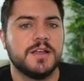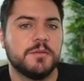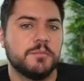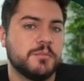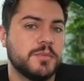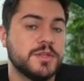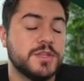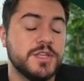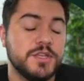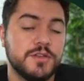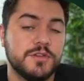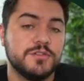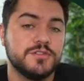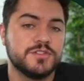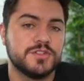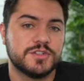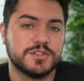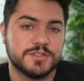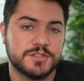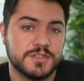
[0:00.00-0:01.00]
but the
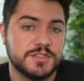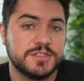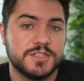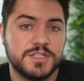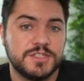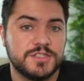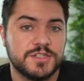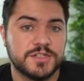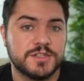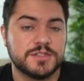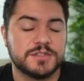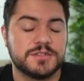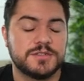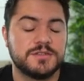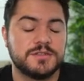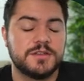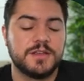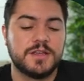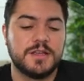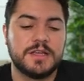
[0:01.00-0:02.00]
users, the teachers,
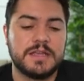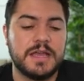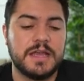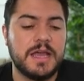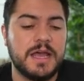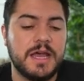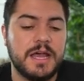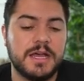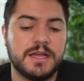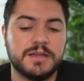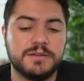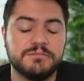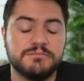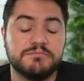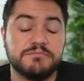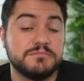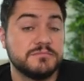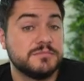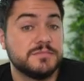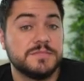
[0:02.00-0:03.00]
uh,
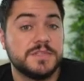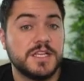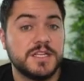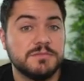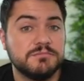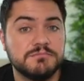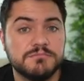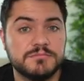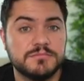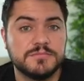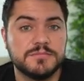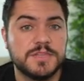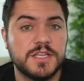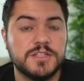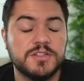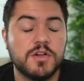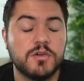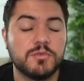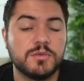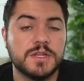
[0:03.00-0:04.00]
they they
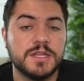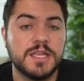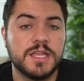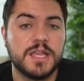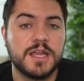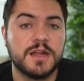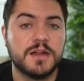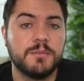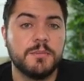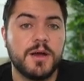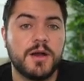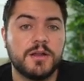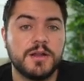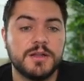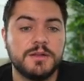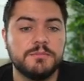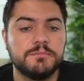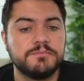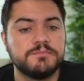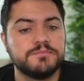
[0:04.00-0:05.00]
don't really care about
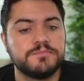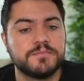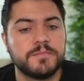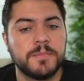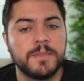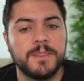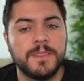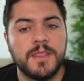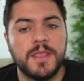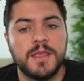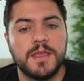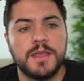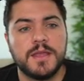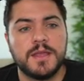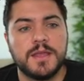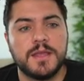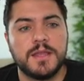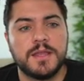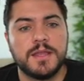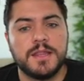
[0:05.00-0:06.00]
it.
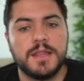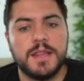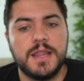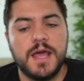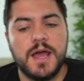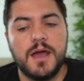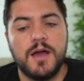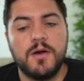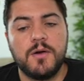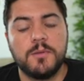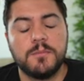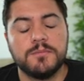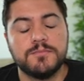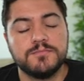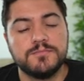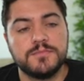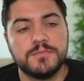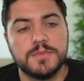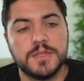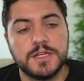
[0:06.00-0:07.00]
Now
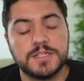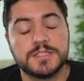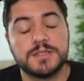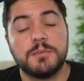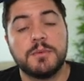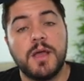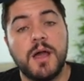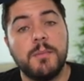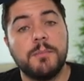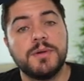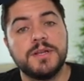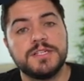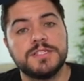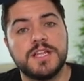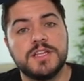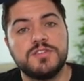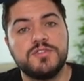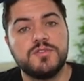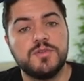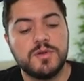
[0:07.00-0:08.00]
there's some companies
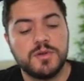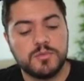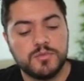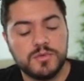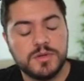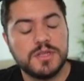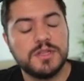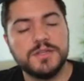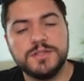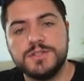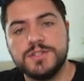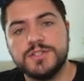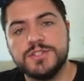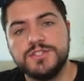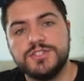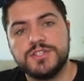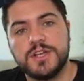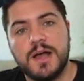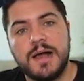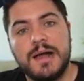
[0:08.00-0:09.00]
that do a really good
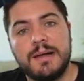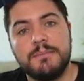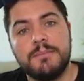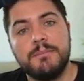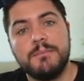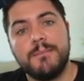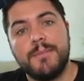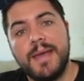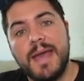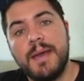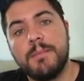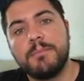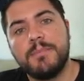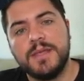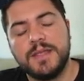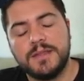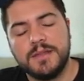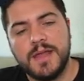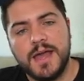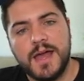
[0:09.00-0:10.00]
job
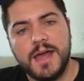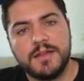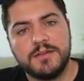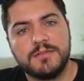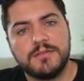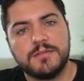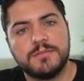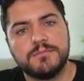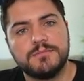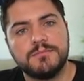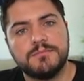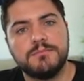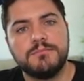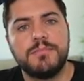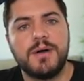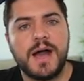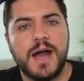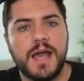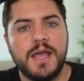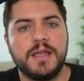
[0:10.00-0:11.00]
mapping that
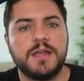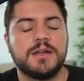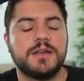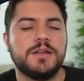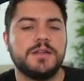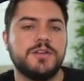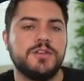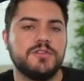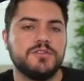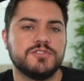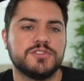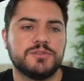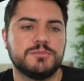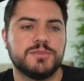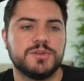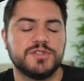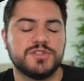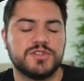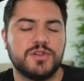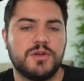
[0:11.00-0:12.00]
buyer and user
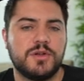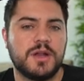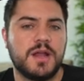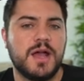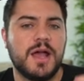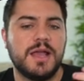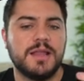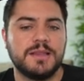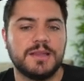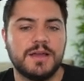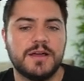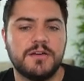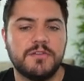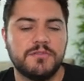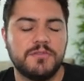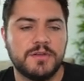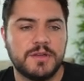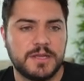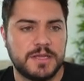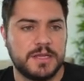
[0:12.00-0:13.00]
persona. I
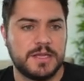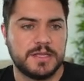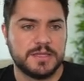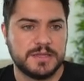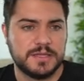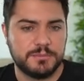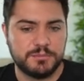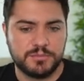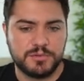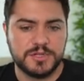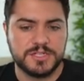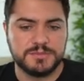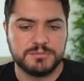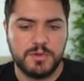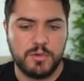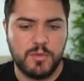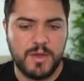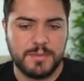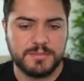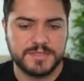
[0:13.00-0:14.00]
love the Prisma
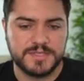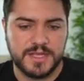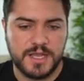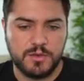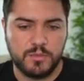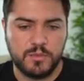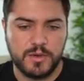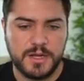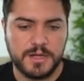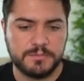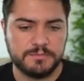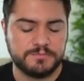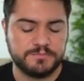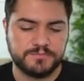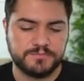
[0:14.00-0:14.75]
website where